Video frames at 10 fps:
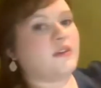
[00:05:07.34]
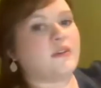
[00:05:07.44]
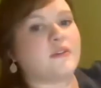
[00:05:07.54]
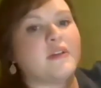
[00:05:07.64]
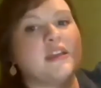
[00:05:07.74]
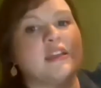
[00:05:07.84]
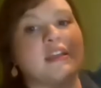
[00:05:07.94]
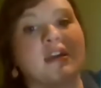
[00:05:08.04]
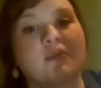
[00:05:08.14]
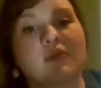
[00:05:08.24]
All right,
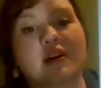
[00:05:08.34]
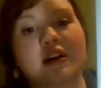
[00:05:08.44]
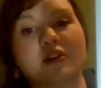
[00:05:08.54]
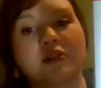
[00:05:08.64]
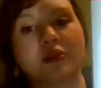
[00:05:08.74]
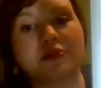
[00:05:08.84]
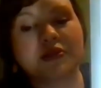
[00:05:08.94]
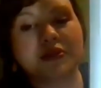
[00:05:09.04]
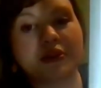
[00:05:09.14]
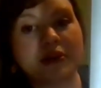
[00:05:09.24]
and I will get
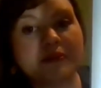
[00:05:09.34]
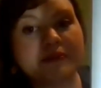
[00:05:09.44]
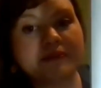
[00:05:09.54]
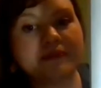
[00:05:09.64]
closer.